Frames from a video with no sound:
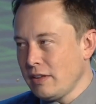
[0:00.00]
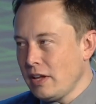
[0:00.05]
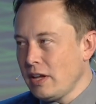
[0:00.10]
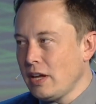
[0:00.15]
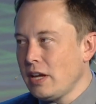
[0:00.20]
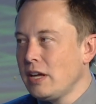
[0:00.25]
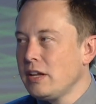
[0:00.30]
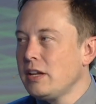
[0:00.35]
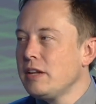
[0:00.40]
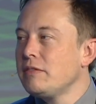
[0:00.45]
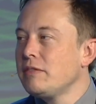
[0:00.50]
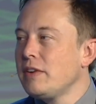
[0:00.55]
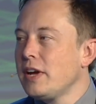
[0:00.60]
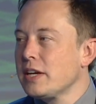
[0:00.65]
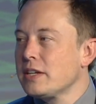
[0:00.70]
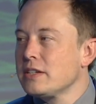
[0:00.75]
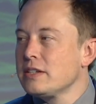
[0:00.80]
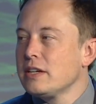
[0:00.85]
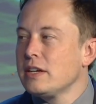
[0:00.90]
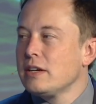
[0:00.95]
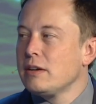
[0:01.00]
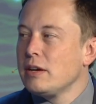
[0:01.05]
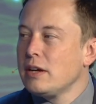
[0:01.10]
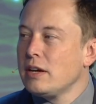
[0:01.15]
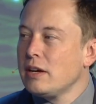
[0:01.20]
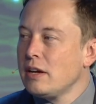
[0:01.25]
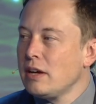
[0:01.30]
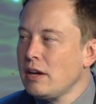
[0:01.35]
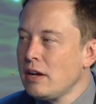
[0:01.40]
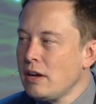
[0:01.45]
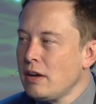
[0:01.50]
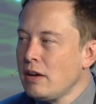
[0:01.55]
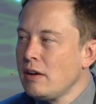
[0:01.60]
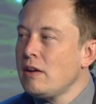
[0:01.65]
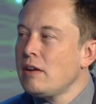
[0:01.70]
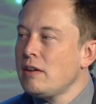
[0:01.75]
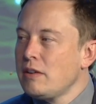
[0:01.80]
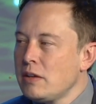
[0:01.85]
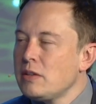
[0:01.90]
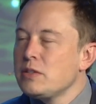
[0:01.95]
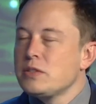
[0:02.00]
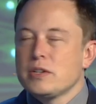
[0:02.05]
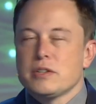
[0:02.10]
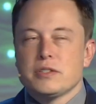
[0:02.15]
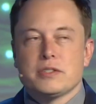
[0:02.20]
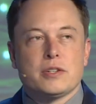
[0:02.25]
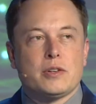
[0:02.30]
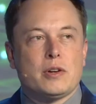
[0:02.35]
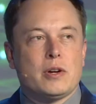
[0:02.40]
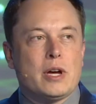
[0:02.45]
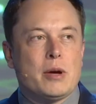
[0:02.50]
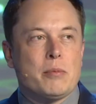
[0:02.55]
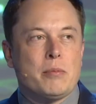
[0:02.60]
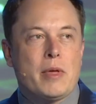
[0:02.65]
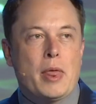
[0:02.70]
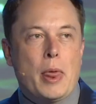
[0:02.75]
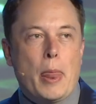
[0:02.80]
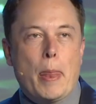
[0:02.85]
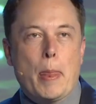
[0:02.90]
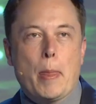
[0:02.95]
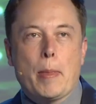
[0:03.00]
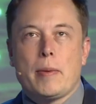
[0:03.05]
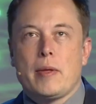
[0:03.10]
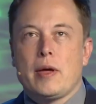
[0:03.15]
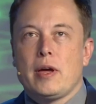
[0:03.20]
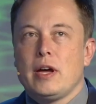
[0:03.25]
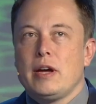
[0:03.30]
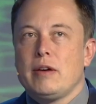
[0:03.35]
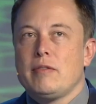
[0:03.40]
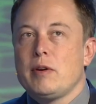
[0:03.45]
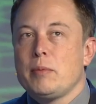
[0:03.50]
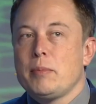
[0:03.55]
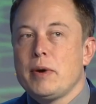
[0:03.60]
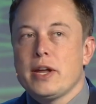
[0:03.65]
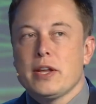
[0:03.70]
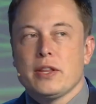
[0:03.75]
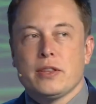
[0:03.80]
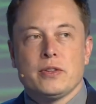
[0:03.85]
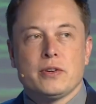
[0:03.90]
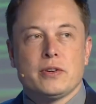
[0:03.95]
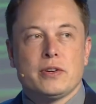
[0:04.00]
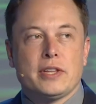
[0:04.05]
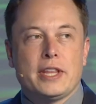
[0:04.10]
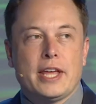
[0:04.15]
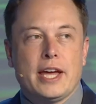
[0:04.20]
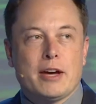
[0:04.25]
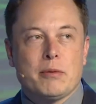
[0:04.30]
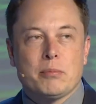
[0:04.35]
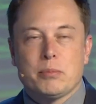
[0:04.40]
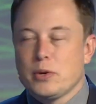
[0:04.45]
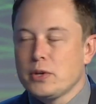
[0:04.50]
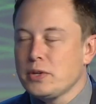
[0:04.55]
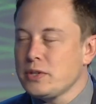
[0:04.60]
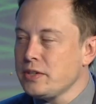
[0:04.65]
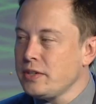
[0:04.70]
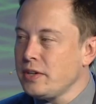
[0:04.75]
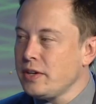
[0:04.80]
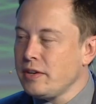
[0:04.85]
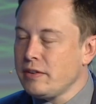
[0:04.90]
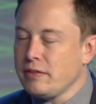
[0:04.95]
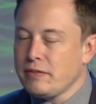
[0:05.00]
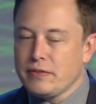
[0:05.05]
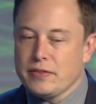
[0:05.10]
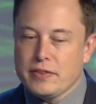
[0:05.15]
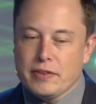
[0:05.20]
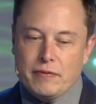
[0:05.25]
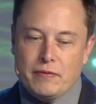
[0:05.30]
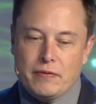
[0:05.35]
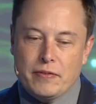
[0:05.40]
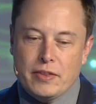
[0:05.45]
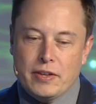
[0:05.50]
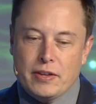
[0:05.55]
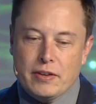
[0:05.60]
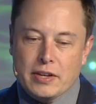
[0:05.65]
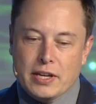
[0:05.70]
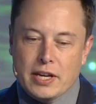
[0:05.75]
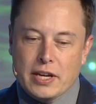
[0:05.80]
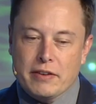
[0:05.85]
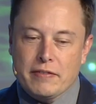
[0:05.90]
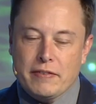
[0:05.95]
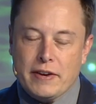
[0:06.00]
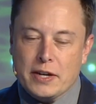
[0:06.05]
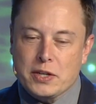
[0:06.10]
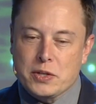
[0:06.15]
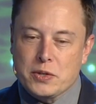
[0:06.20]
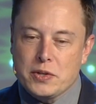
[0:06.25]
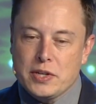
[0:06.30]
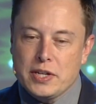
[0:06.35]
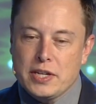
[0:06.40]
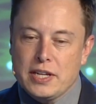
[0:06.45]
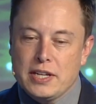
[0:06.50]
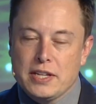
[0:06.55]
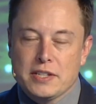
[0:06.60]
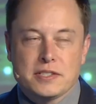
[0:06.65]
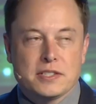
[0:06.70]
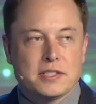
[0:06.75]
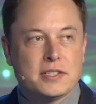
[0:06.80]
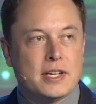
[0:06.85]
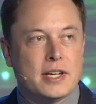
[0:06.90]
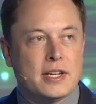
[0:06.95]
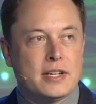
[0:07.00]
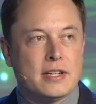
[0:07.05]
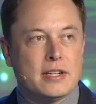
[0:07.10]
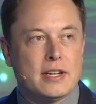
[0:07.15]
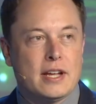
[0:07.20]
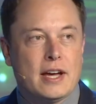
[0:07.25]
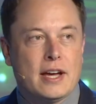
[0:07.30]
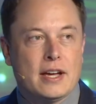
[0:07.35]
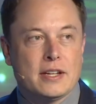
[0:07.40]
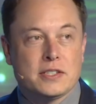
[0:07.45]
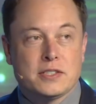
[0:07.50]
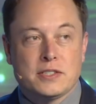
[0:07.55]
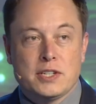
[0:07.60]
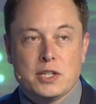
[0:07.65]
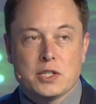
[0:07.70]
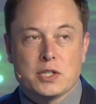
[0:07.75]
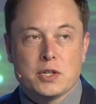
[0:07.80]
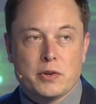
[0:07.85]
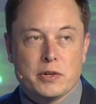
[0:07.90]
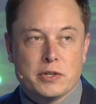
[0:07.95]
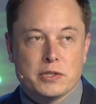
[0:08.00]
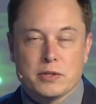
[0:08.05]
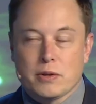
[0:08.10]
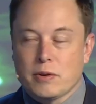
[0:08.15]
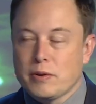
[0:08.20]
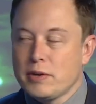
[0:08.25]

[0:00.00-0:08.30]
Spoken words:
Tell us a bit more about that. Sure. So about a third of the output of the Gigafactory is intended as stationary